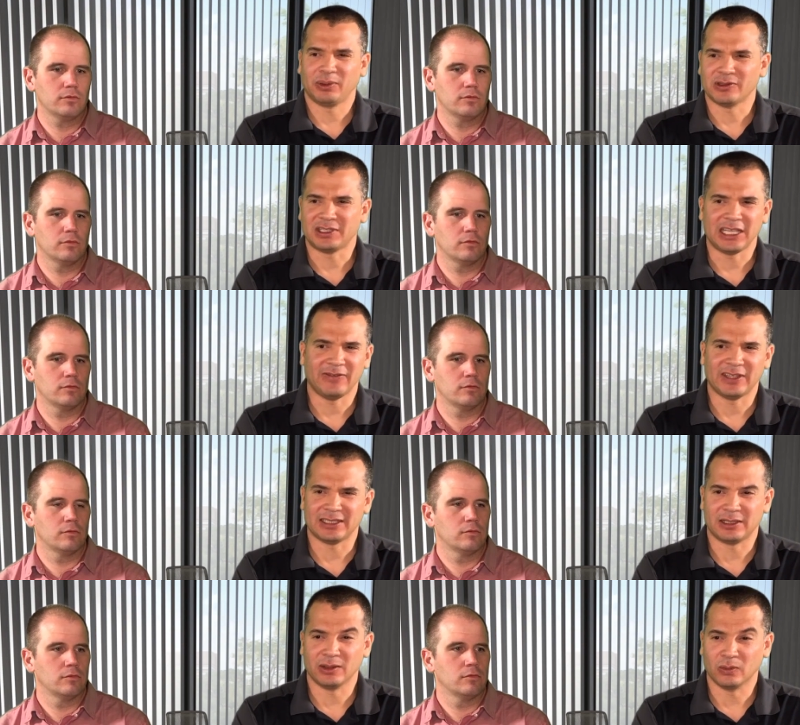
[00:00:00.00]
Speaker 1: perceived
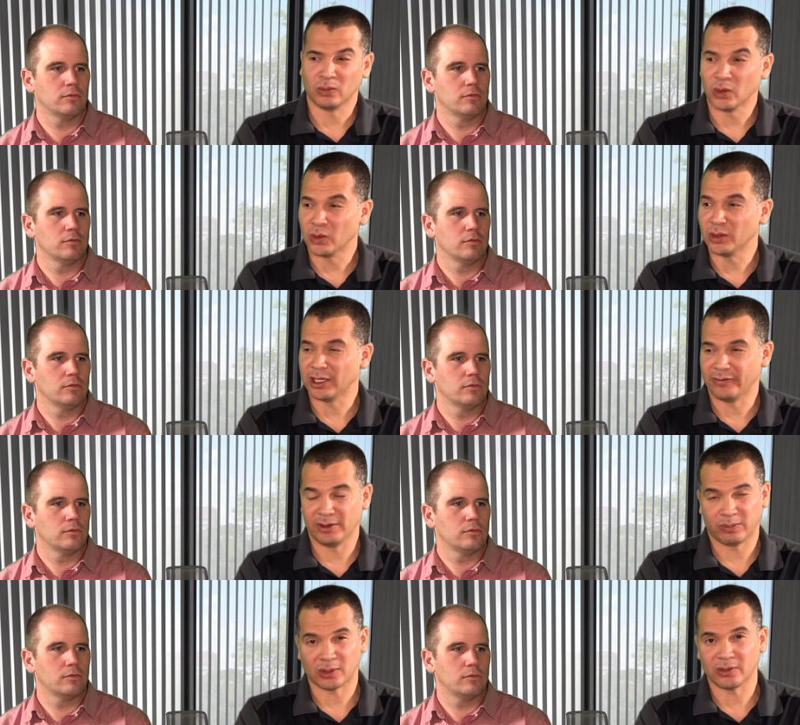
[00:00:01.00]
as the role
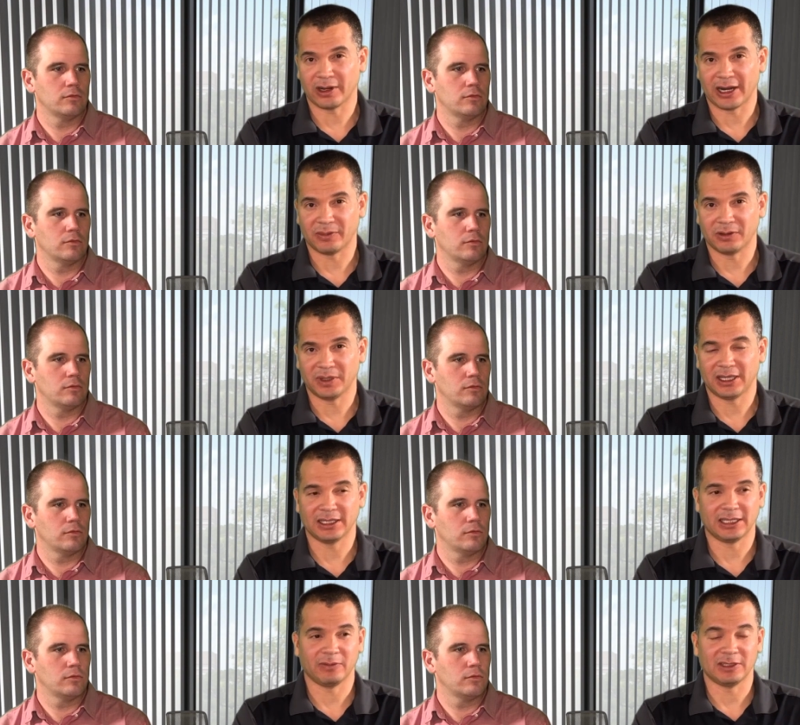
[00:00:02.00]
of the programmer
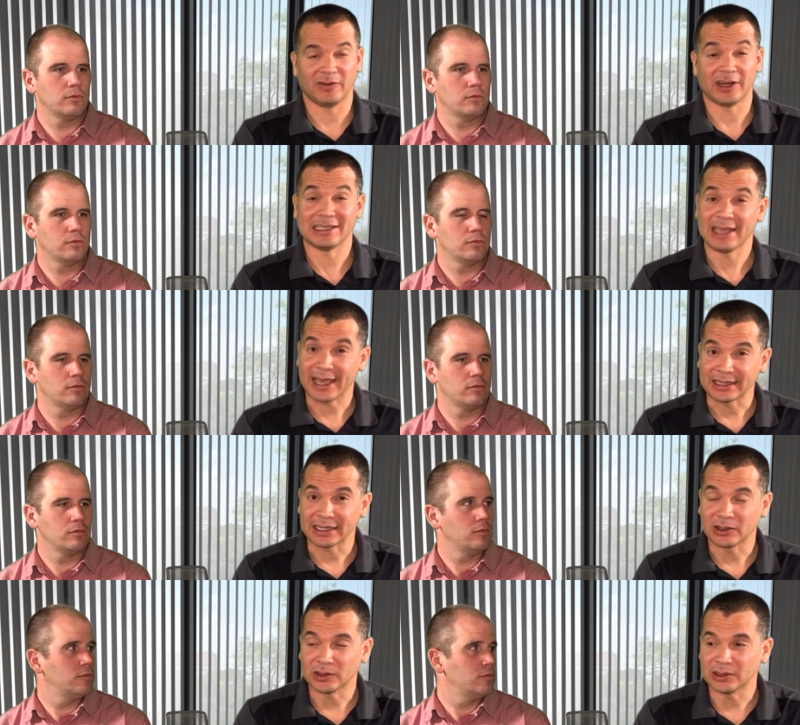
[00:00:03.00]
because it was very
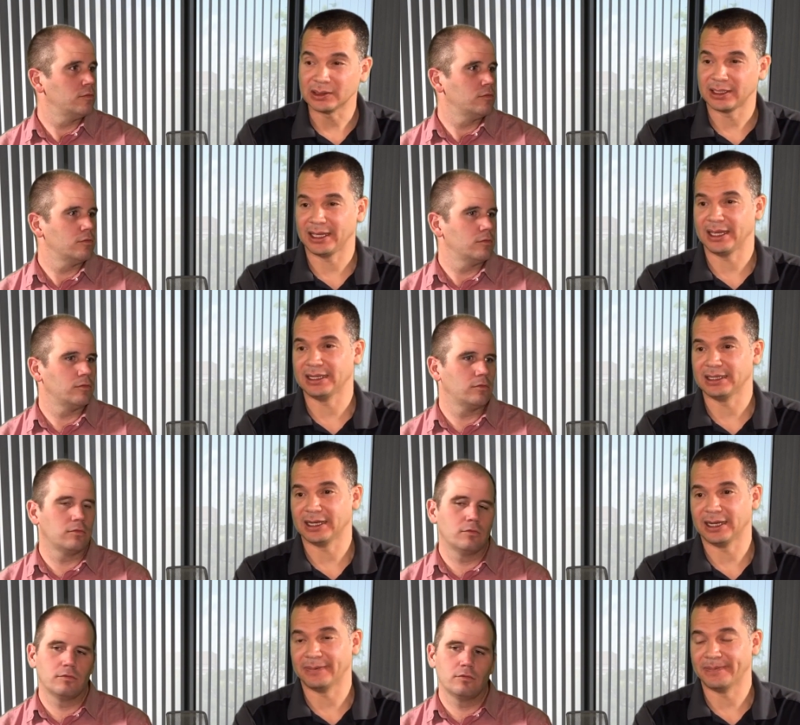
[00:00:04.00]
technical and,
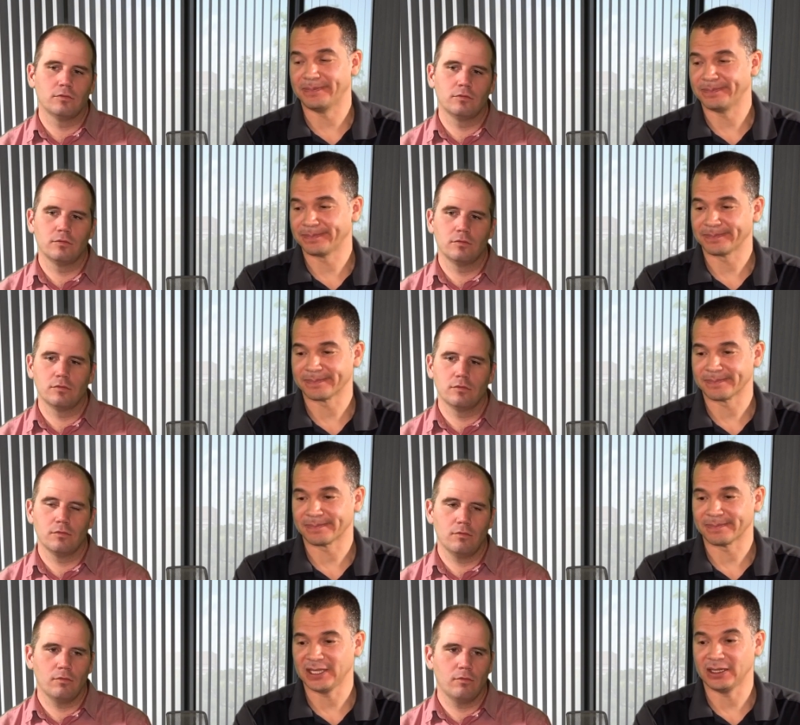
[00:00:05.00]
um,
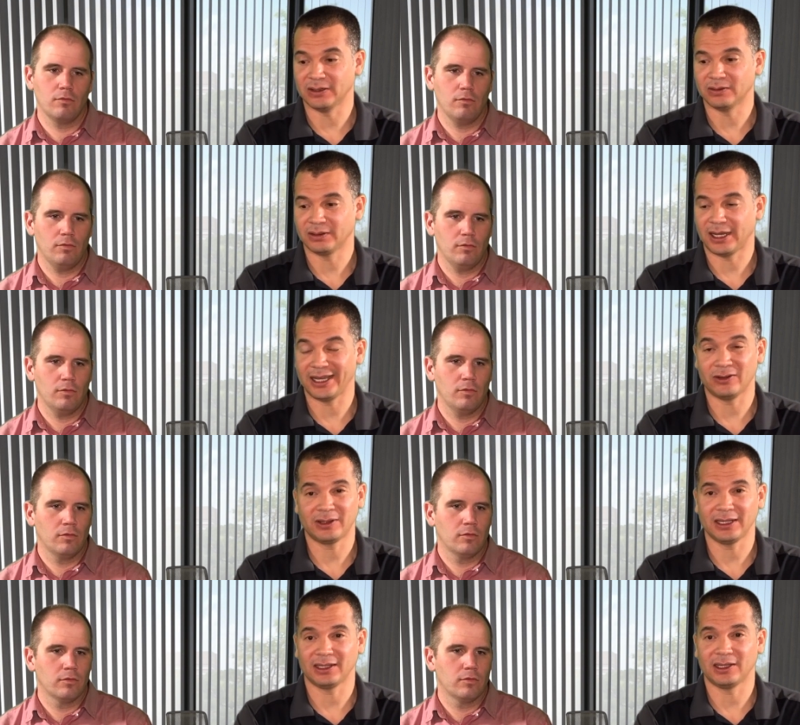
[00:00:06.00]
you know, I
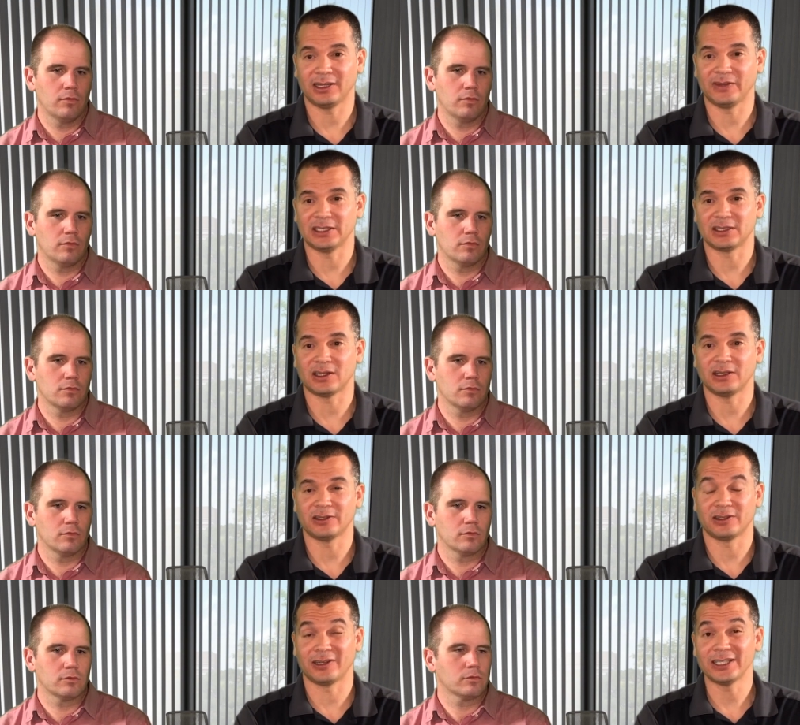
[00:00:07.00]
don't think a lot of
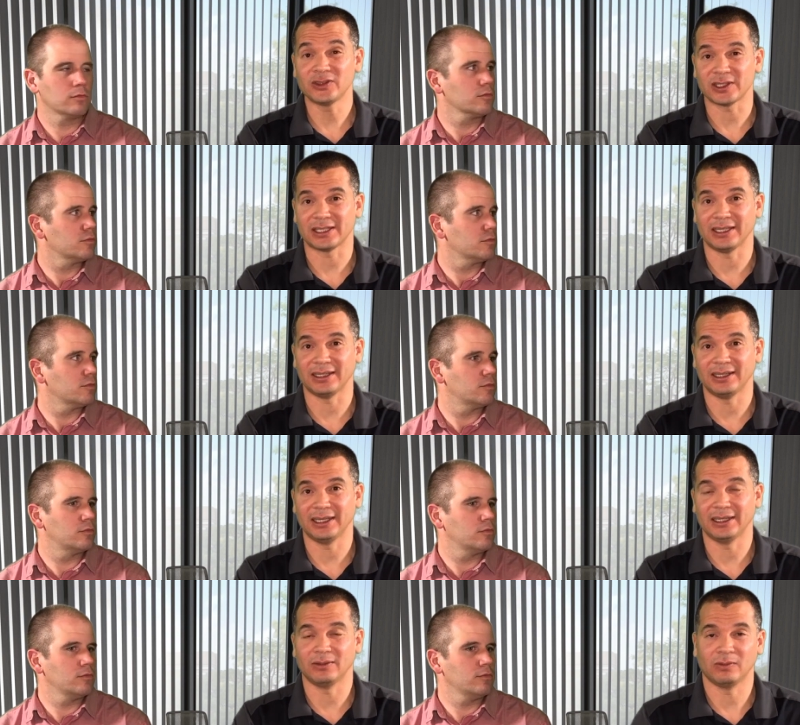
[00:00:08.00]
installers are
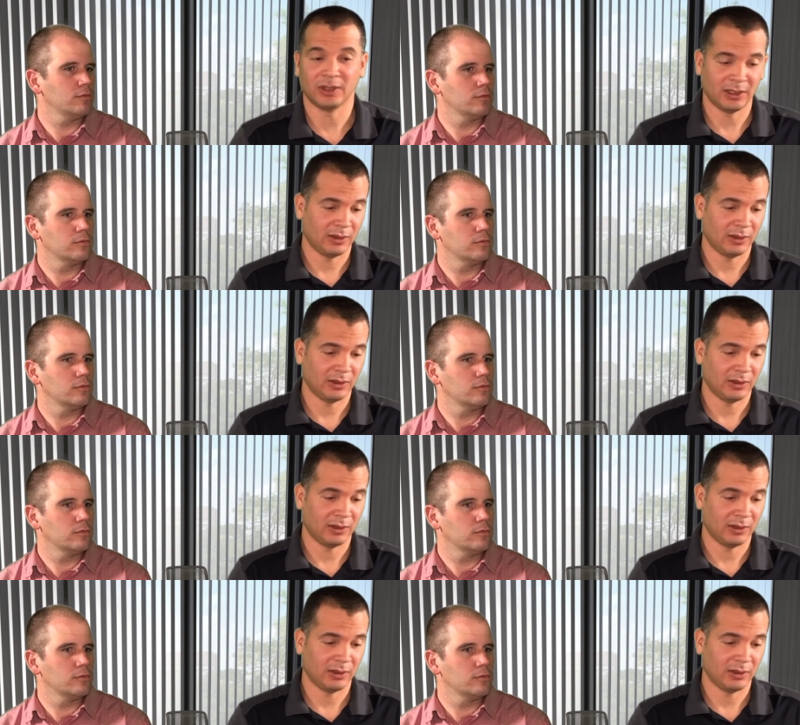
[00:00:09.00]
interested in